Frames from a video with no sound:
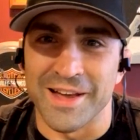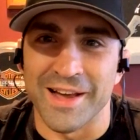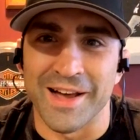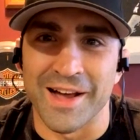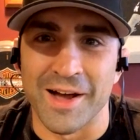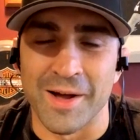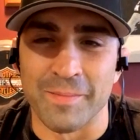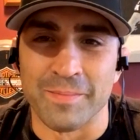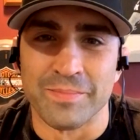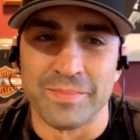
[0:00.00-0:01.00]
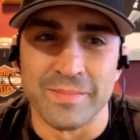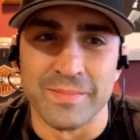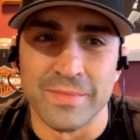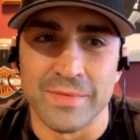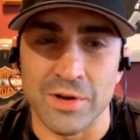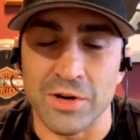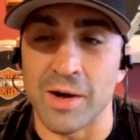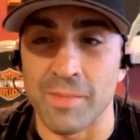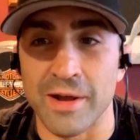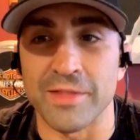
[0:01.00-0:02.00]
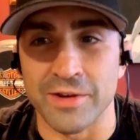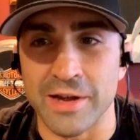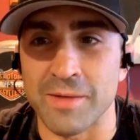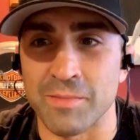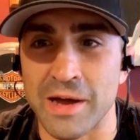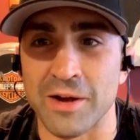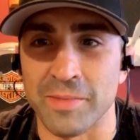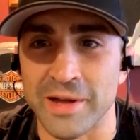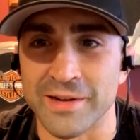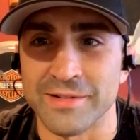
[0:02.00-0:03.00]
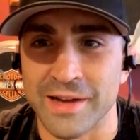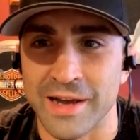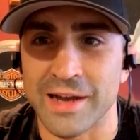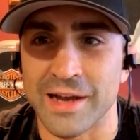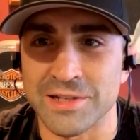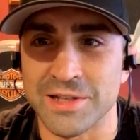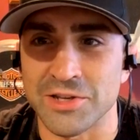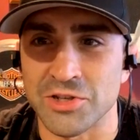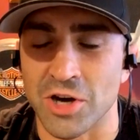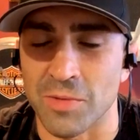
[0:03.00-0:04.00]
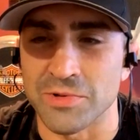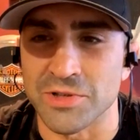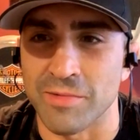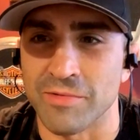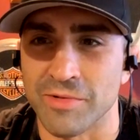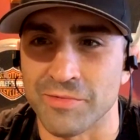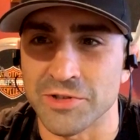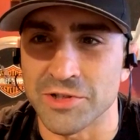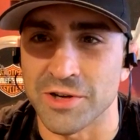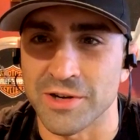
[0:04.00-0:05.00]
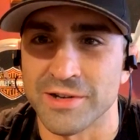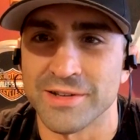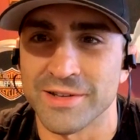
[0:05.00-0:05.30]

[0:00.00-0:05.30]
They're coming up. They're getting better, man. I got to stay sharp with some of them for sure.